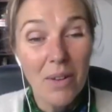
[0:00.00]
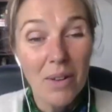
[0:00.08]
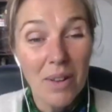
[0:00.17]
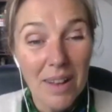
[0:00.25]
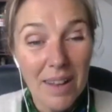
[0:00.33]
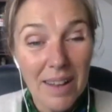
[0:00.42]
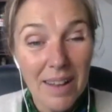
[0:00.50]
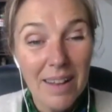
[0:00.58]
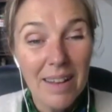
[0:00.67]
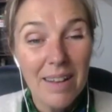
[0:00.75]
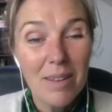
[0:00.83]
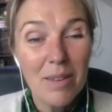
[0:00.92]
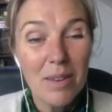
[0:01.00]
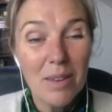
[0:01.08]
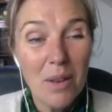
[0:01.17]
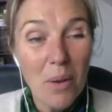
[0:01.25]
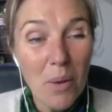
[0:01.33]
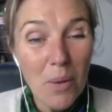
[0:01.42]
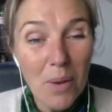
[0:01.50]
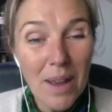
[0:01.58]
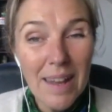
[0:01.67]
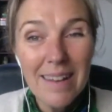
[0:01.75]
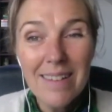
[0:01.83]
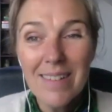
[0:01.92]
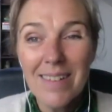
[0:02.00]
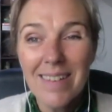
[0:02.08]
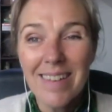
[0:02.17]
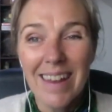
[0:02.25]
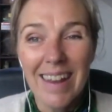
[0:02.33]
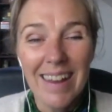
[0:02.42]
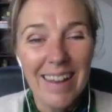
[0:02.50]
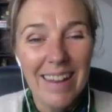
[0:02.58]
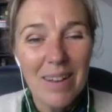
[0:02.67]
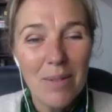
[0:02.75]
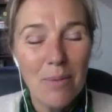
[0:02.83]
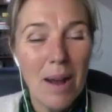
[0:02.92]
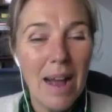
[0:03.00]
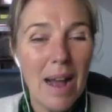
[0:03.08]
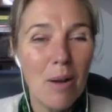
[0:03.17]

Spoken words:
Yeah. So interesting. Wow.